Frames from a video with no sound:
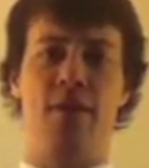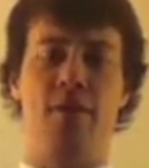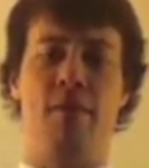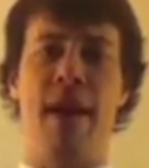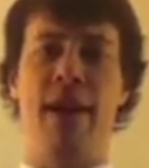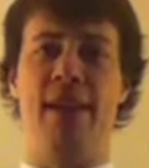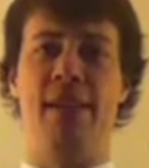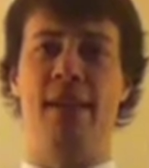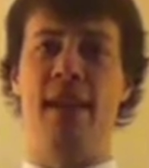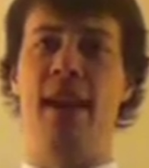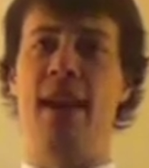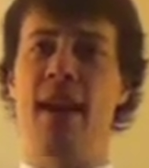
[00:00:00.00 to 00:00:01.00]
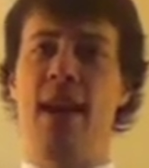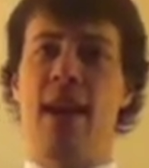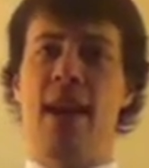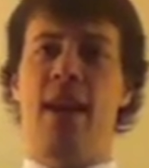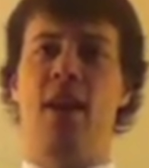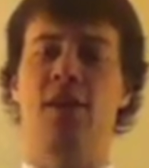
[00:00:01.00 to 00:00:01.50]
tremendously.
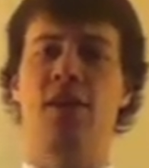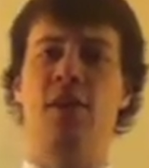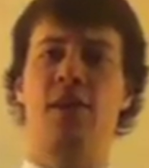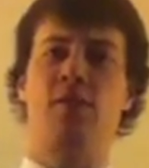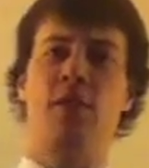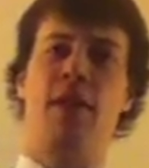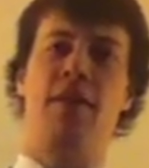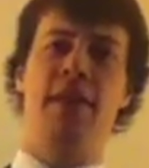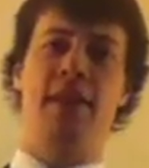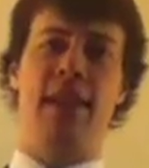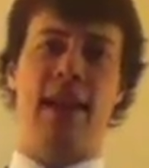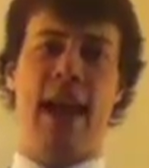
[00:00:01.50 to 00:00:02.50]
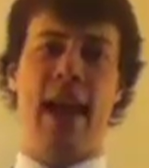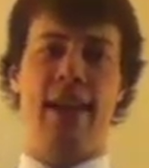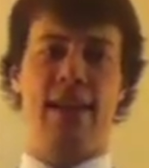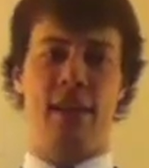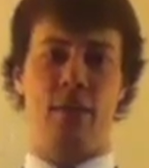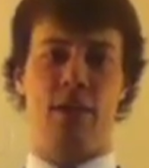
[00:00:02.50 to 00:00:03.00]
And also this is relevant to the
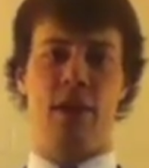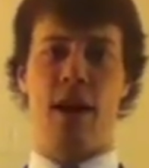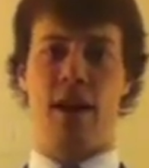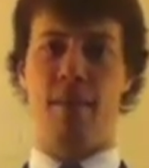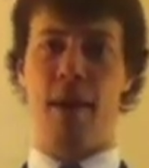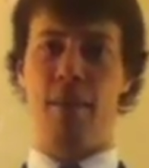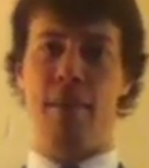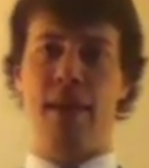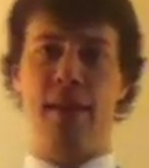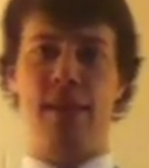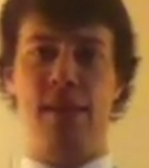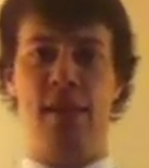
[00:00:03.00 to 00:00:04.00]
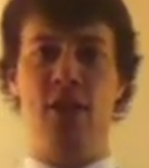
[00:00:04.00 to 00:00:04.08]
case that we're talking about because